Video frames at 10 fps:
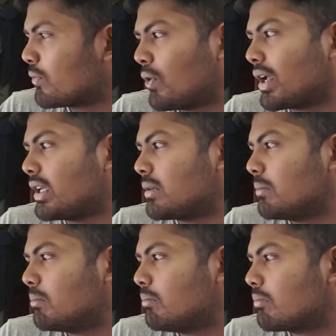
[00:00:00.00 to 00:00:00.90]
forget.
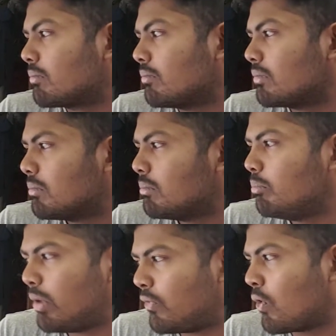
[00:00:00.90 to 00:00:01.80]

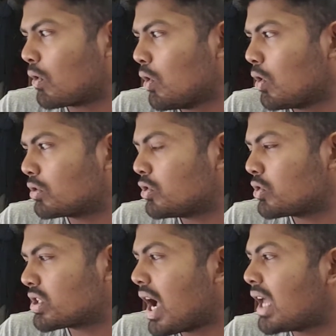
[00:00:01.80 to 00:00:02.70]
Before long, you
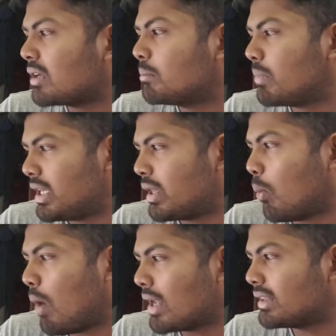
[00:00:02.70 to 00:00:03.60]
shall be the
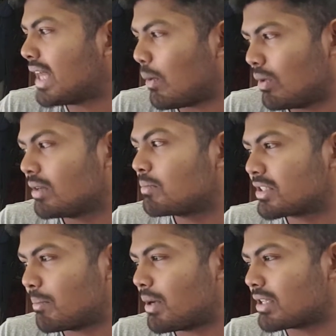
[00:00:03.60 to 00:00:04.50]
one that will
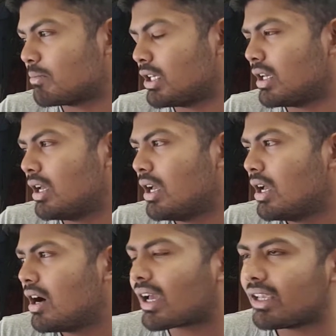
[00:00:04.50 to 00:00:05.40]
surpass me.
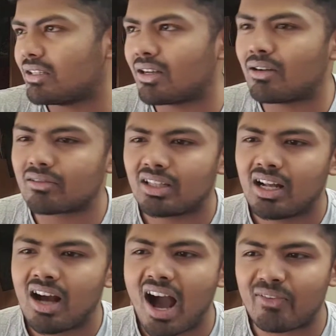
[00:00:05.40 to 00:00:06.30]
Okay, you know,
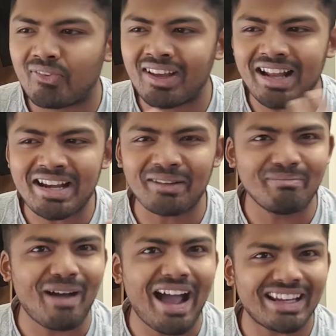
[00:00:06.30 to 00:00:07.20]
I feel kind
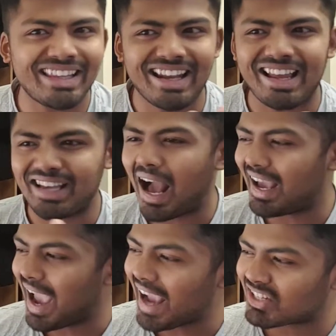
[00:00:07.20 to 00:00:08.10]
of bad that I
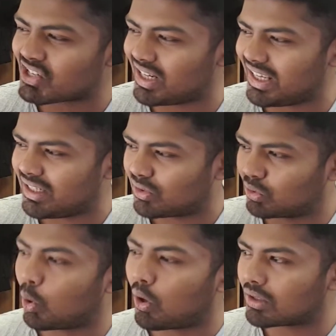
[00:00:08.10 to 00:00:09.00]
actually
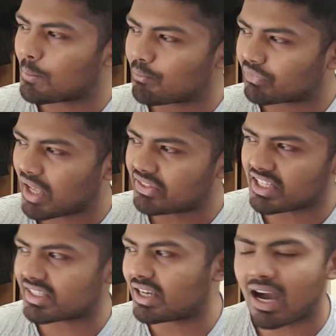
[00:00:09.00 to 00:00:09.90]
thought
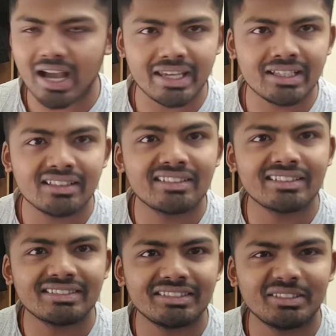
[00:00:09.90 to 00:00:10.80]
this guy
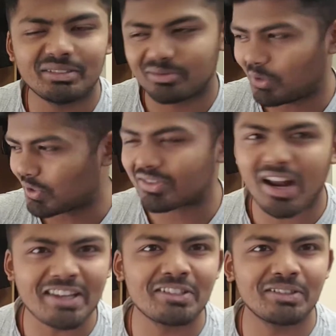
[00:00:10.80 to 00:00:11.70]
was
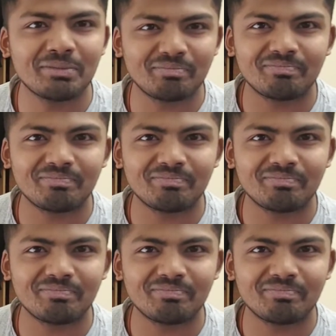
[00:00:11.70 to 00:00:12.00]
trying to